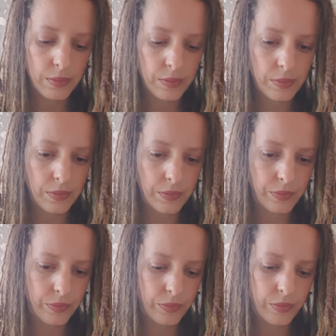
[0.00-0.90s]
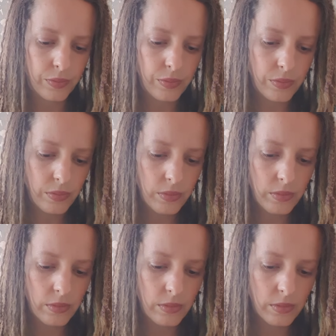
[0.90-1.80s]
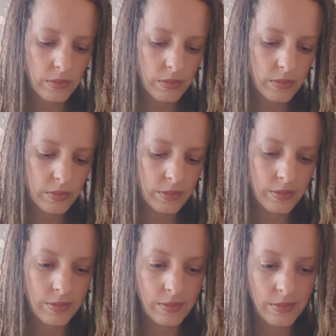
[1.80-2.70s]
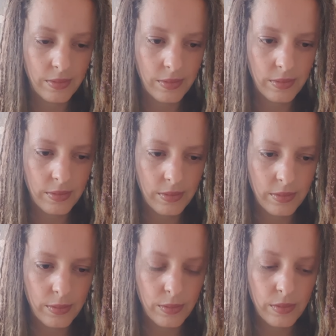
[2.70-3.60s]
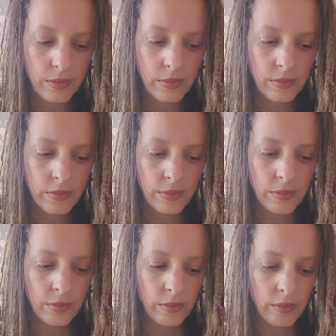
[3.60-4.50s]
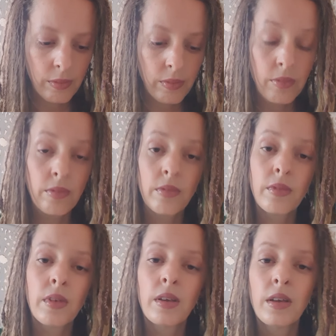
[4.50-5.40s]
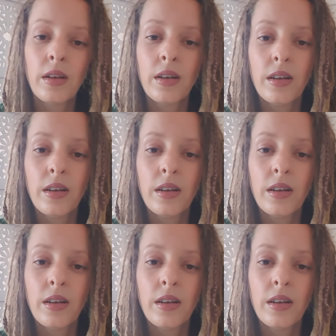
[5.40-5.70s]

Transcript: (no one is talking)